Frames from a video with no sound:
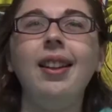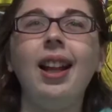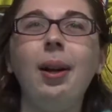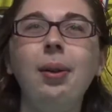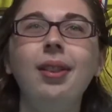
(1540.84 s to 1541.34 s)

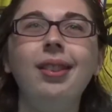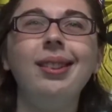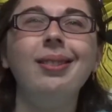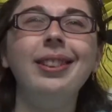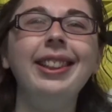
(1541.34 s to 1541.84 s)
I was
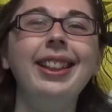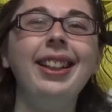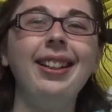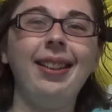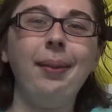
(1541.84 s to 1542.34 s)

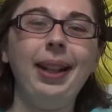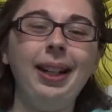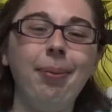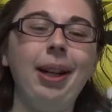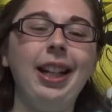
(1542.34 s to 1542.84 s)
really
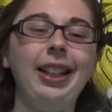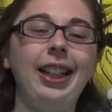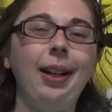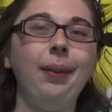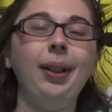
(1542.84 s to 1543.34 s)
intimidated by that
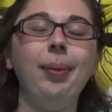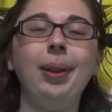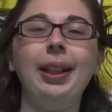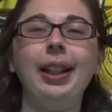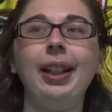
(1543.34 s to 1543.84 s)
camera,
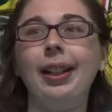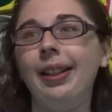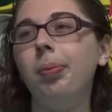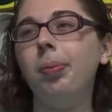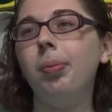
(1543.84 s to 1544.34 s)
but
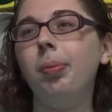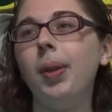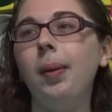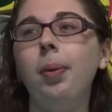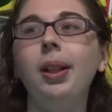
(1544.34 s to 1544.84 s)

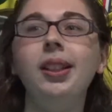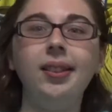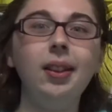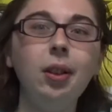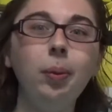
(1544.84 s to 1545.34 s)
pretty
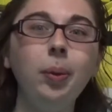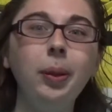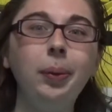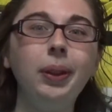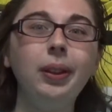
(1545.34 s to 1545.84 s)
soon we
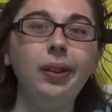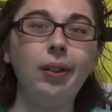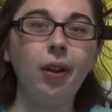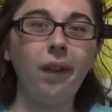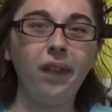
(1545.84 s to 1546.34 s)
will
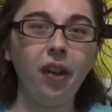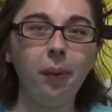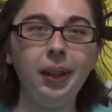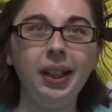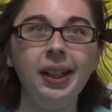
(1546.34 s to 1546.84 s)
start
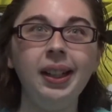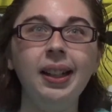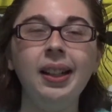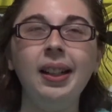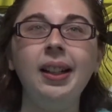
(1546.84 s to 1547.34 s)
filming,
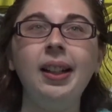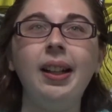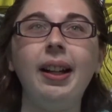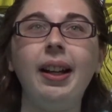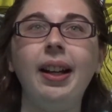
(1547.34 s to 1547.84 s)

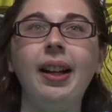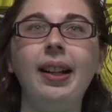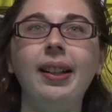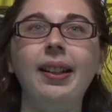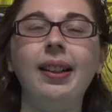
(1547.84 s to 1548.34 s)

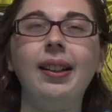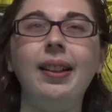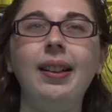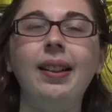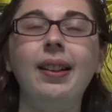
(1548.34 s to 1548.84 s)
and
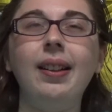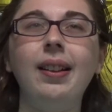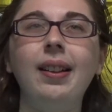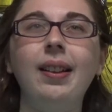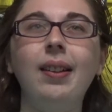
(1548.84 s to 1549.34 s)

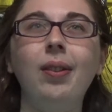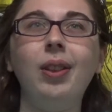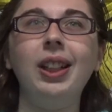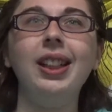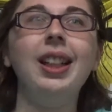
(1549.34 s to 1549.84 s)

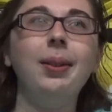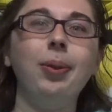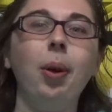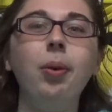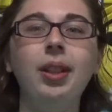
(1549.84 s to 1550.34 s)
we're gonna like
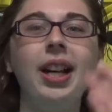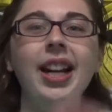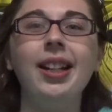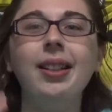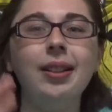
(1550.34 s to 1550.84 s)

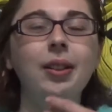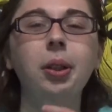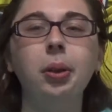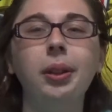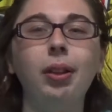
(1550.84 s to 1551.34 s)
rotate
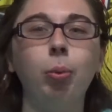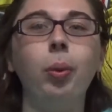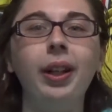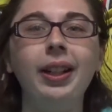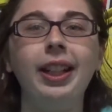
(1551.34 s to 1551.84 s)
who gets
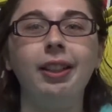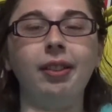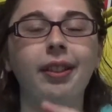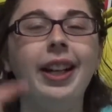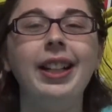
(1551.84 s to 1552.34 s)
what. Like
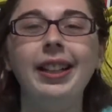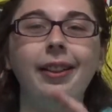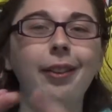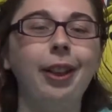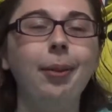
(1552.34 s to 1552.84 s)
there's lighting,
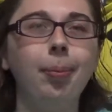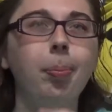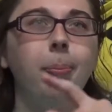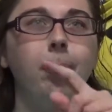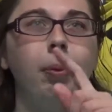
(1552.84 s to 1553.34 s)
grip,
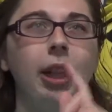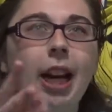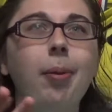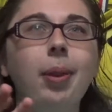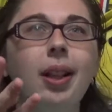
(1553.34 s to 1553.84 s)

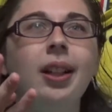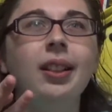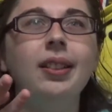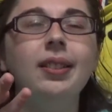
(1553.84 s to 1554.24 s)
camera,